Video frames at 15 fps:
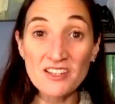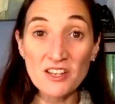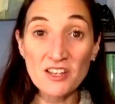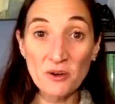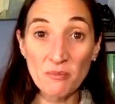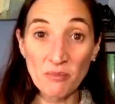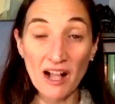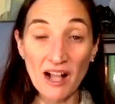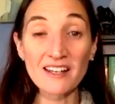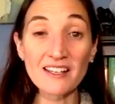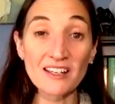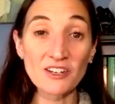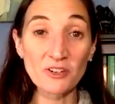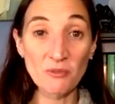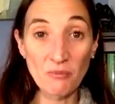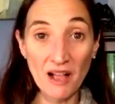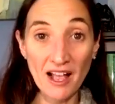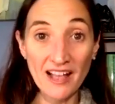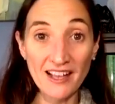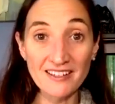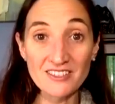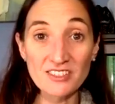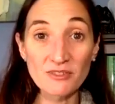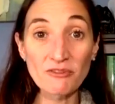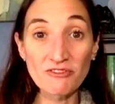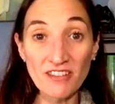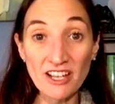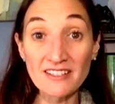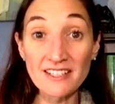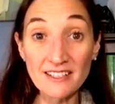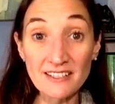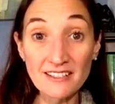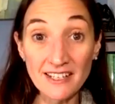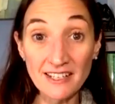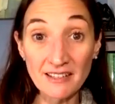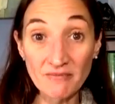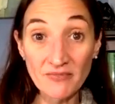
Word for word: in your body, in your mind to affect healing.